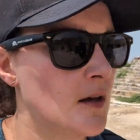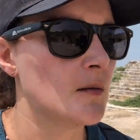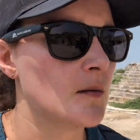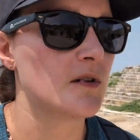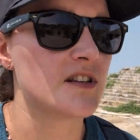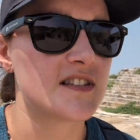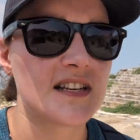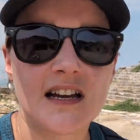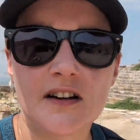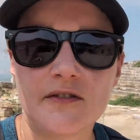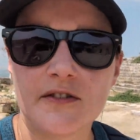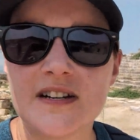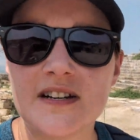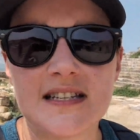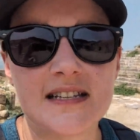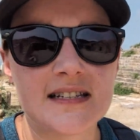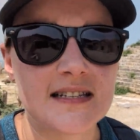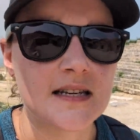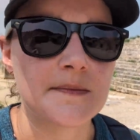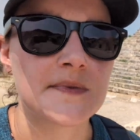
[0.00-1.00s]
The second
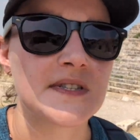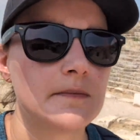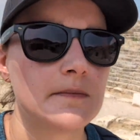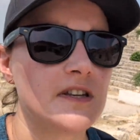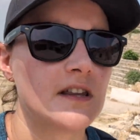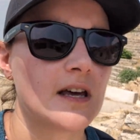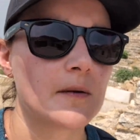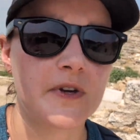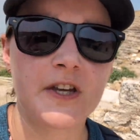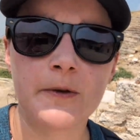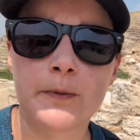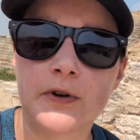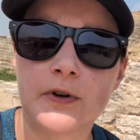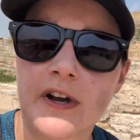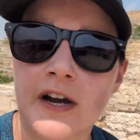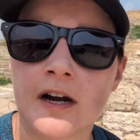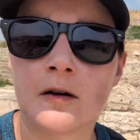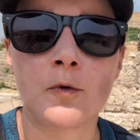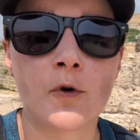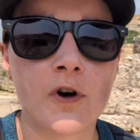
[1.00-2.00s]
reason seems to be that people
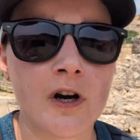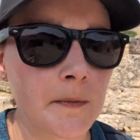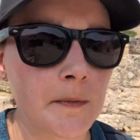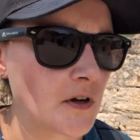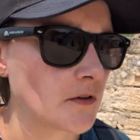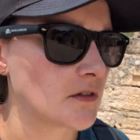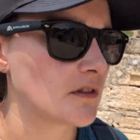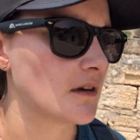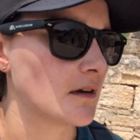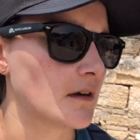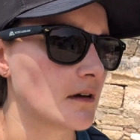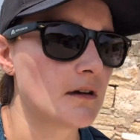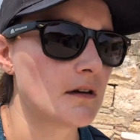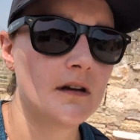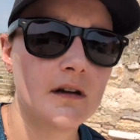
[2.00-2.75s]
care more about the